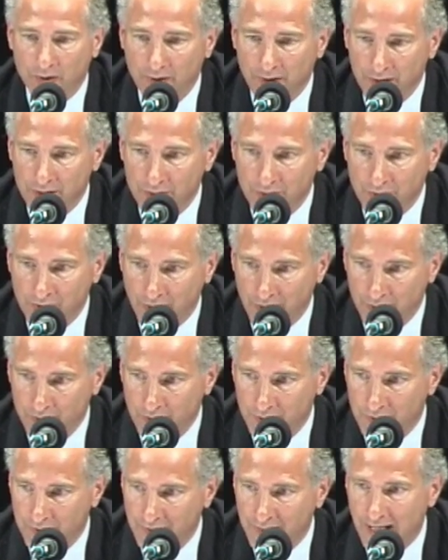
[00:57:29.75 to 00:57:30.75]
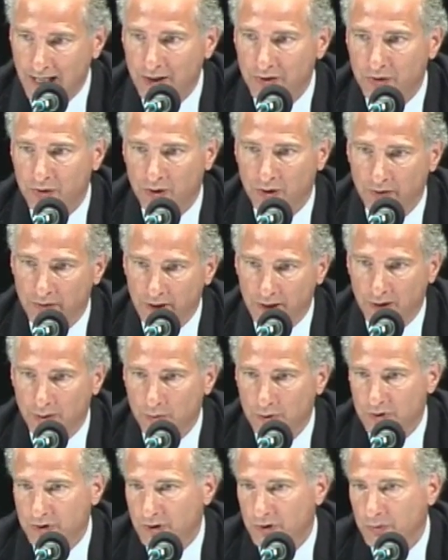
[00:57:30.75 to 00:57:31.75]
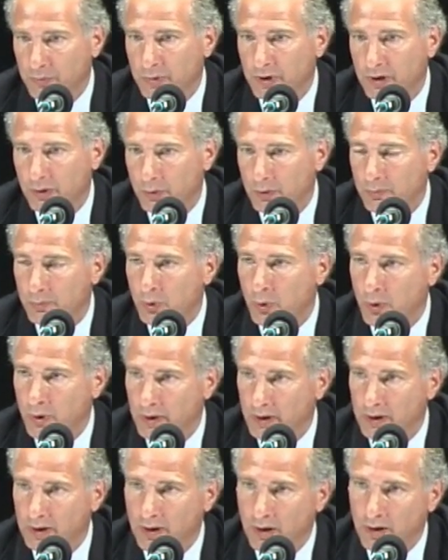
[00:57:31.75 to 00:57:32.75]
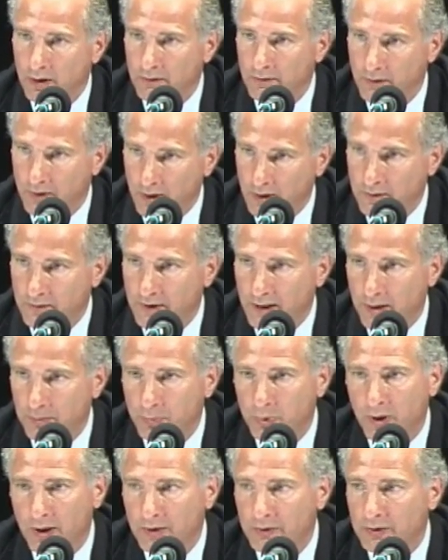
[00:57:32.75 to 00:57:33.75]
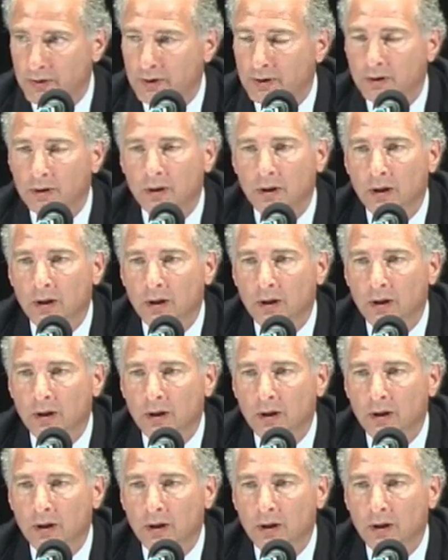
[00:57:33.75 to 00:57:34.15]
Instead of a NAS survey, it would just be a reporting of that pricing